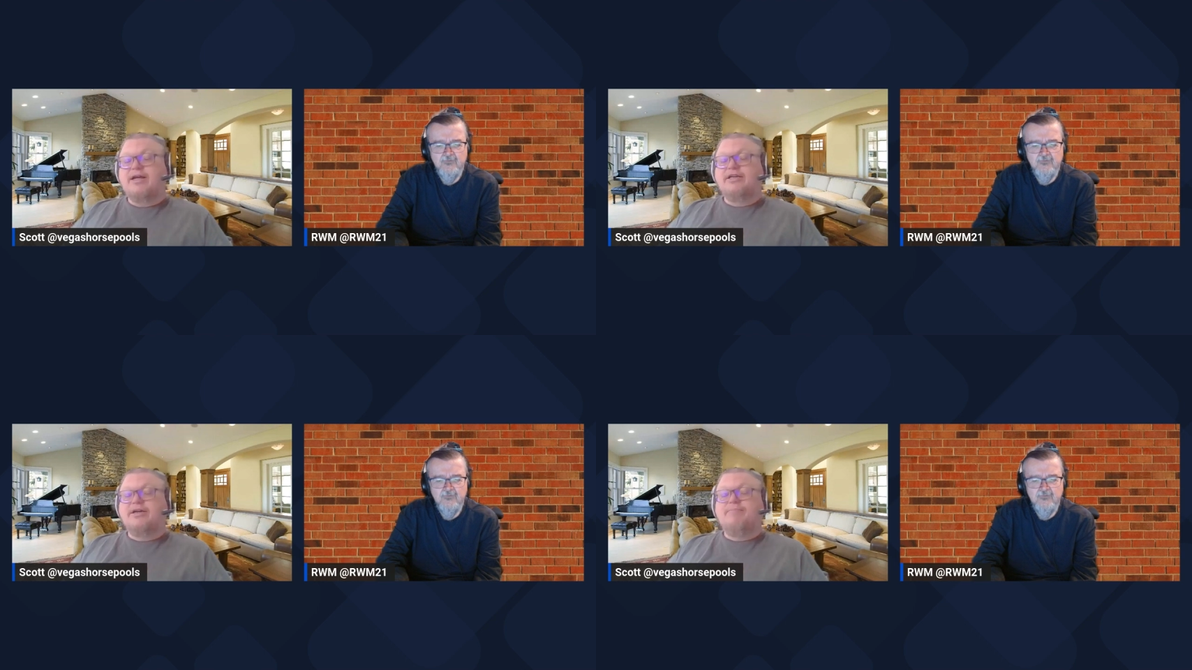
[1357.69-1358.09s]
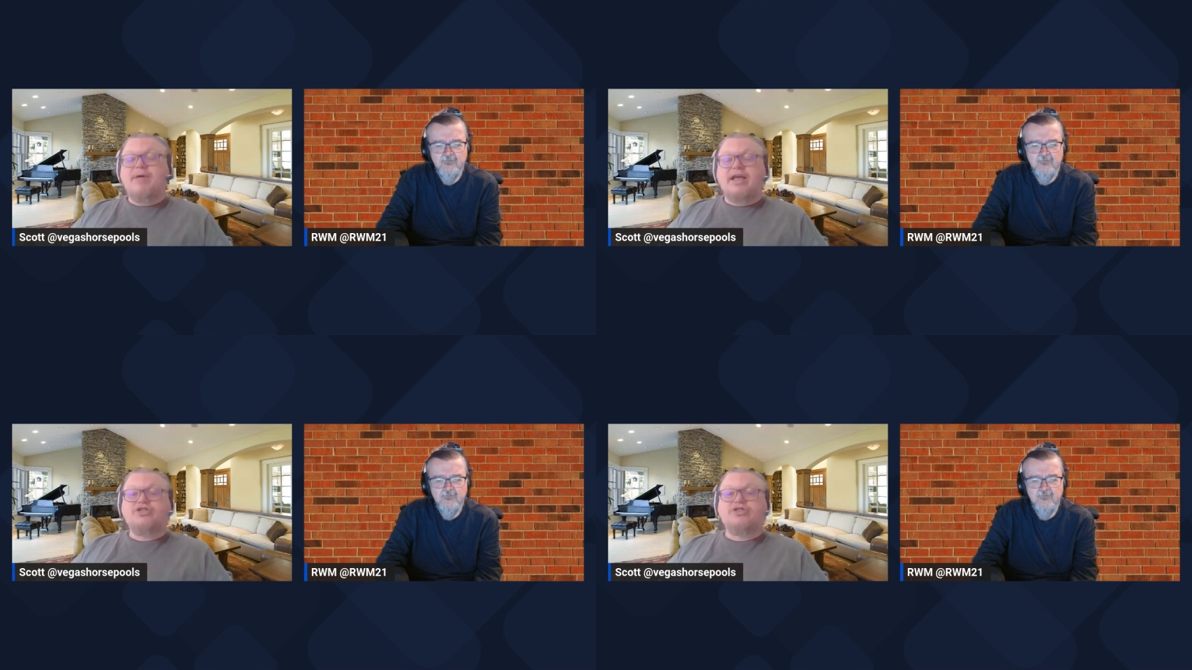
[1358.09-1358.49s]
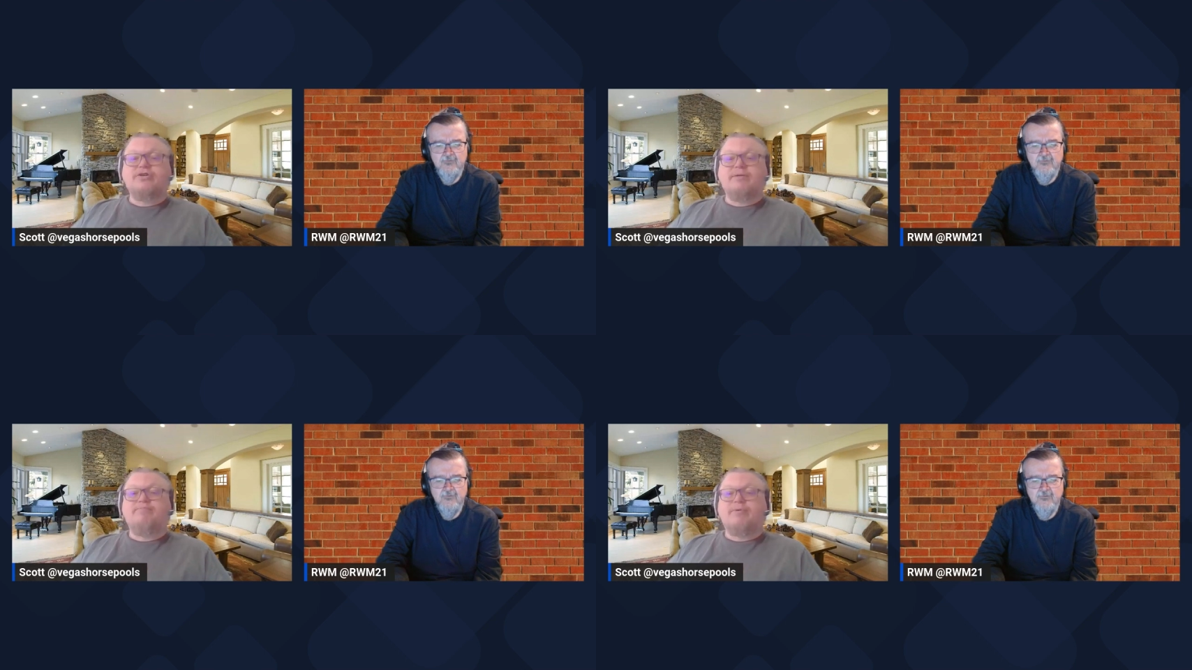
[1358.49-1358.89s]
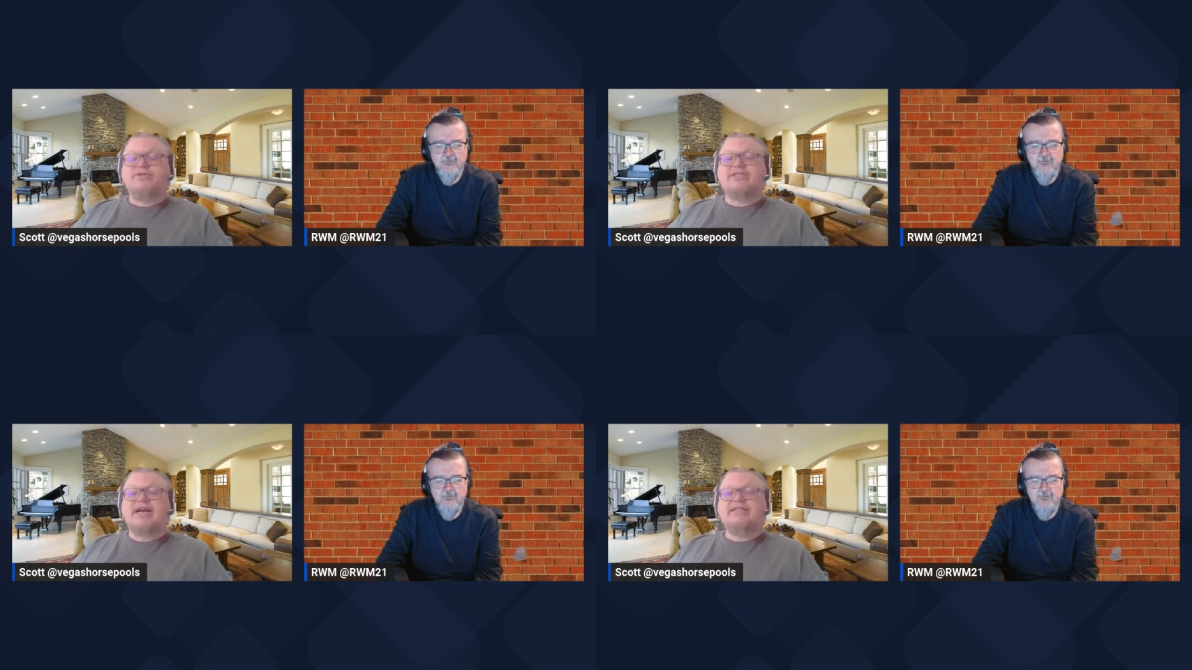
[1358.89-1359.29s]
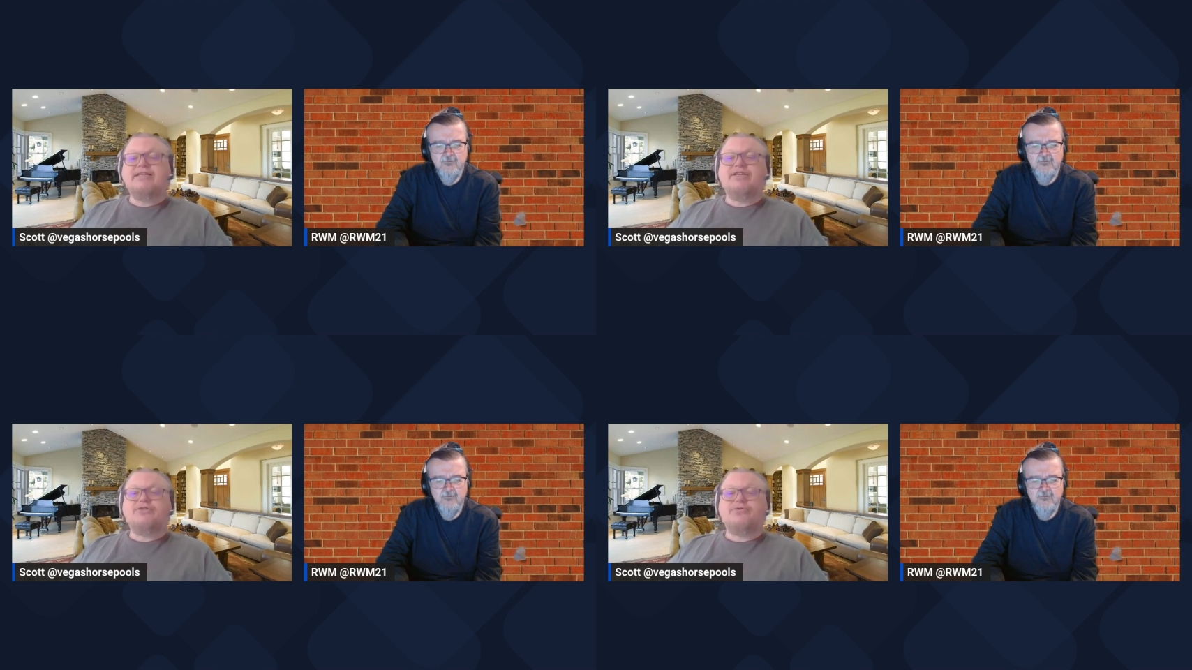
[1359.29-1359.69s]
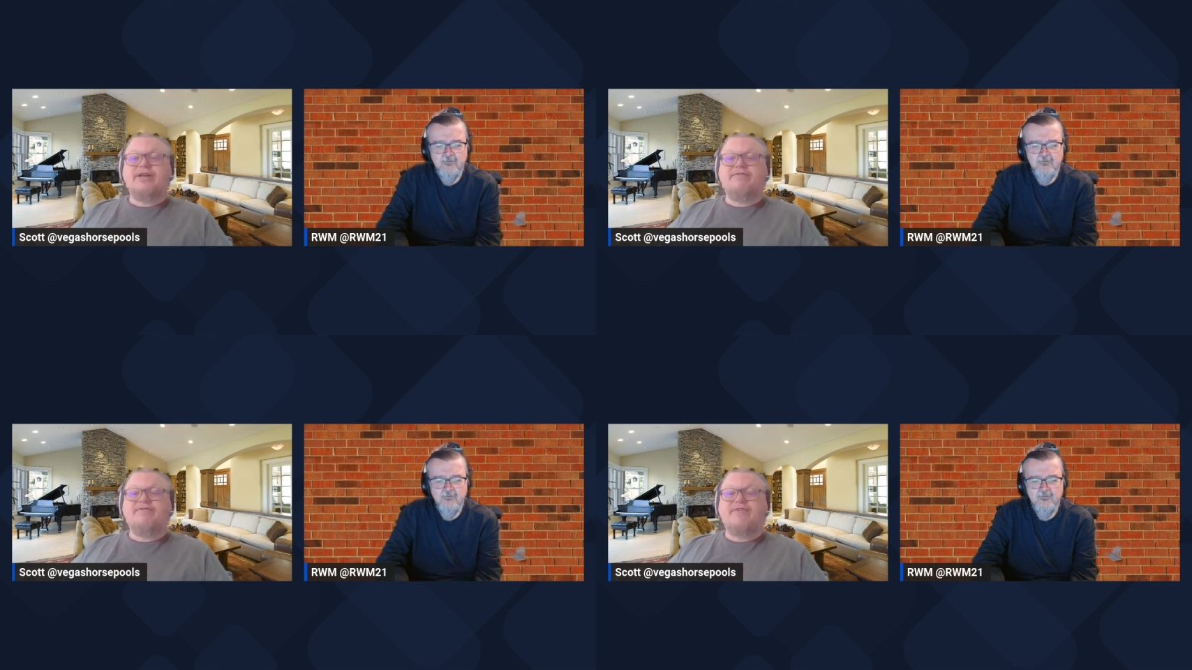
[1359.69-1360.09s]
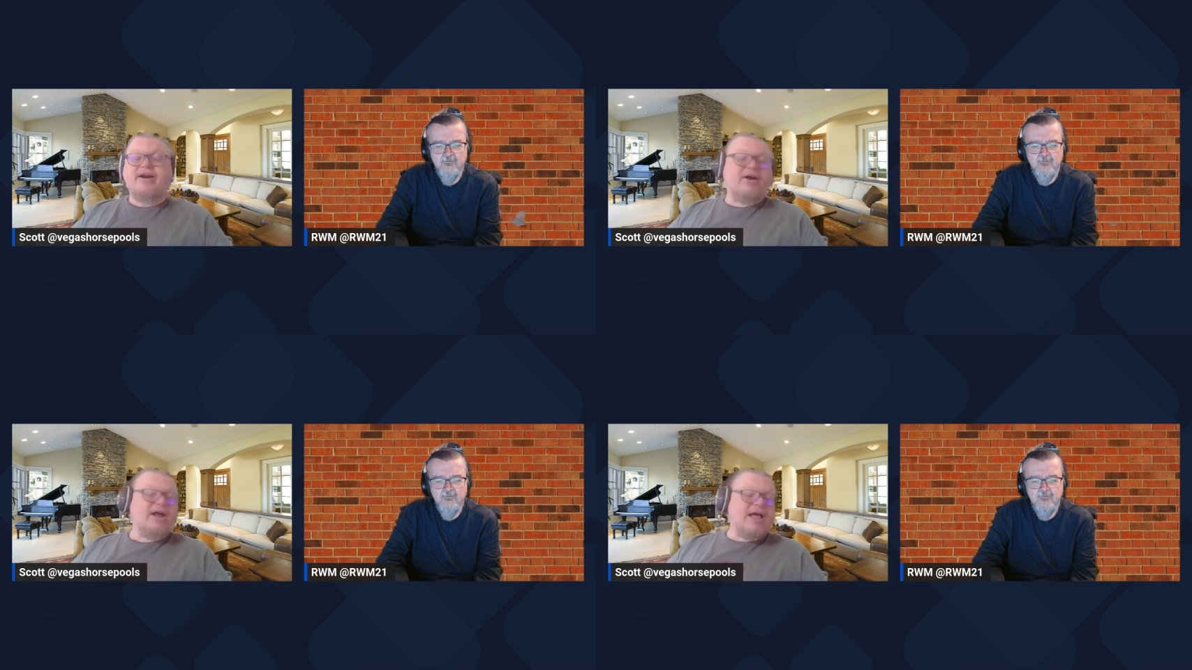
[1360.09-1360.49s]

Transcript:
Speaker 1: to make sure that both sides get treated fair.